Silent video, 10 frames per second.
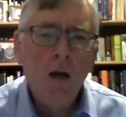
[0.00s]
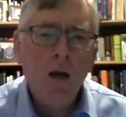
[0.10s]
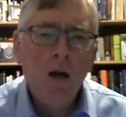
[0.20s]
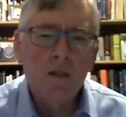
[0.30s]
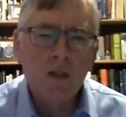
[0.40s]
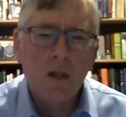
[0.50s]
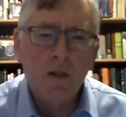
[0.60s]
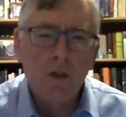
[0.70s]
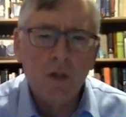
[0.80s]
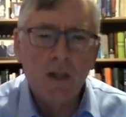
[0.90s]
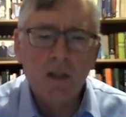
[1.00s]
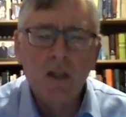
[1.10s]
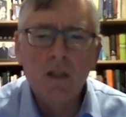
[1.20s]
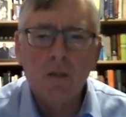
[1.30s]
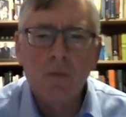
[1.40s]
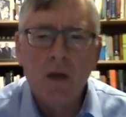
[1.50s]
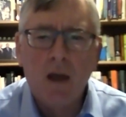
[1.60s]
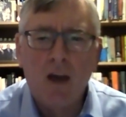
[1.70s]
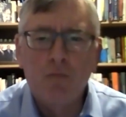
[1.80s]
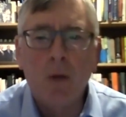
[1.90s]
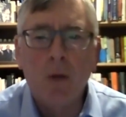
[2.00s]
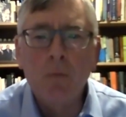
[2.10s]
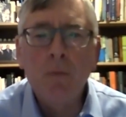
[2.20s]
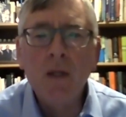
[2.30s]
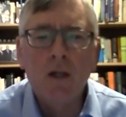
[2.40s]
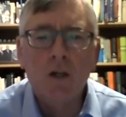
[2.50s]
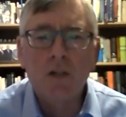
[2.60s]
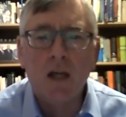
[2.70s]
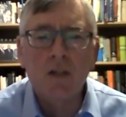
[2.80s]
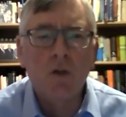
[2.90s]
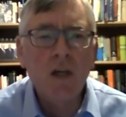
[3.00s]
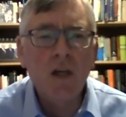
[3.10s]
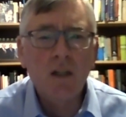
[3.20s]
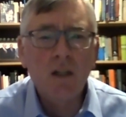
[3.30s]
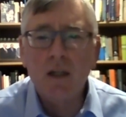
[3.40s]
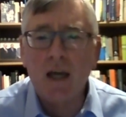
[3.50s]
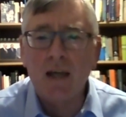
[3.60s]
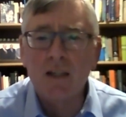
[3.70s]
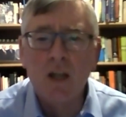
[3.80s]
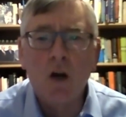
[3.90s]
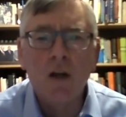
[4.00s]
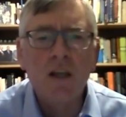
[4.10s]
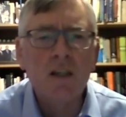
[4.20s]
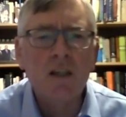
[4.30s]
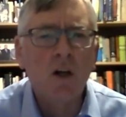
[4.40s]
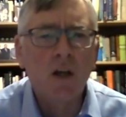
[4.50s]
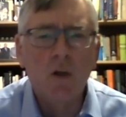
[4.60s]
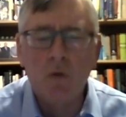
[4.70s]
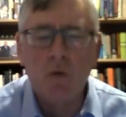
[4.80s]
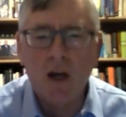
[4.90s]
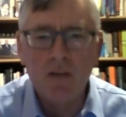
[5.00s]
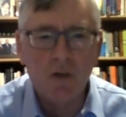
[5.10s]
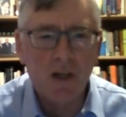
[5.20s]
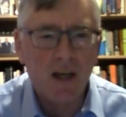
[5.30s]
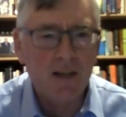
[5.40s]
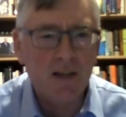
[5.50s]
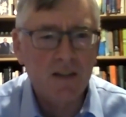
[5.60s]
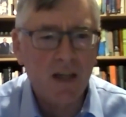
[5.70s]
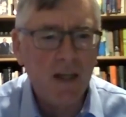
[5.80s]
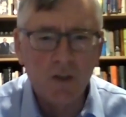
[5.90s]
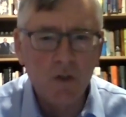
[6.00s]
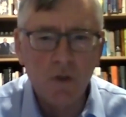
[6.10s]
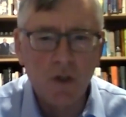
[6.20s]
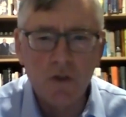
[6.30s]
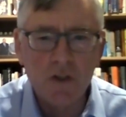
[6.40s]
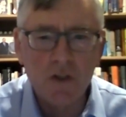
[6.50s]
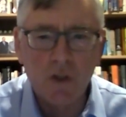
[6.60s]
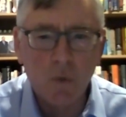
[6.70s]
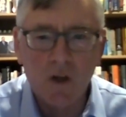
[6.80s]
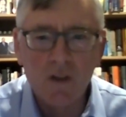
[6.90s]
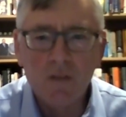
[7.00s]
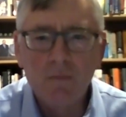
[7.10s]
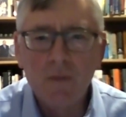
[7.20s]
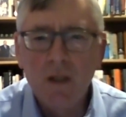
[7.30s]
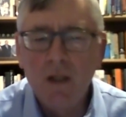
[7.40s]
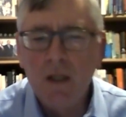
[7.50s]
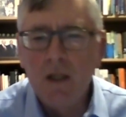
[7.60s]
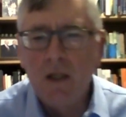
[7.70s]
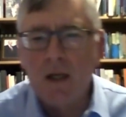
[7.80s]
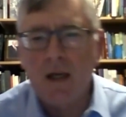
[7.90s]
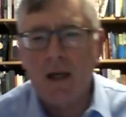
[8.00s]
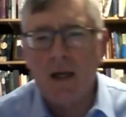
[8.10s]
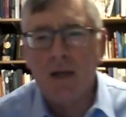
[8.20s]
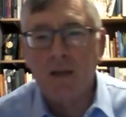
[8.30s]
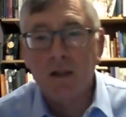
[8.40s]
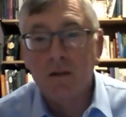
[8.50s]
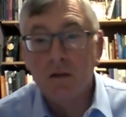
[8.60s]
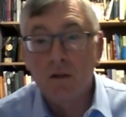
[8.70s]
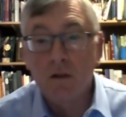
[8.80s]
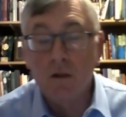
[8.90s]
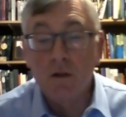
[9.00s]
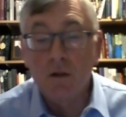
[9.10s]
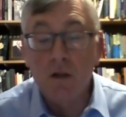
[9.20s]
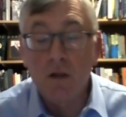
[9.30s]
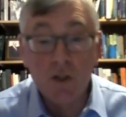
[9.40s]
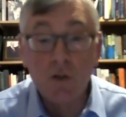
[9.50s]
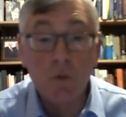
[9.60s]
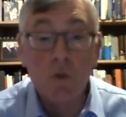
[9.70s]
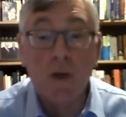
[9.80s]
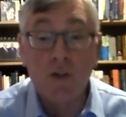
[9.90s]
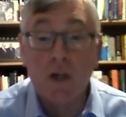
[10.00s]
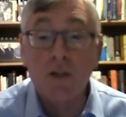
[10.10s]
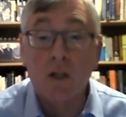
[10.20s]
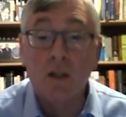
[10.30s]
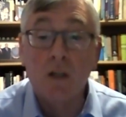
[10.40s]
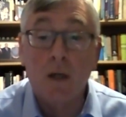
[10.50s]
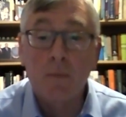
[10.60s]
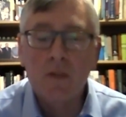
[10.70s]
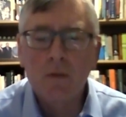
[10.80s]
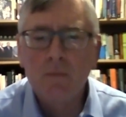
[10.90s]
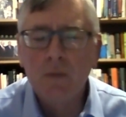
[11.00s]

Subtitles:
and the United Kingdom have probably got as great and as long a historical rivalry as any other two countries in the world. And that history was quite tragic at times.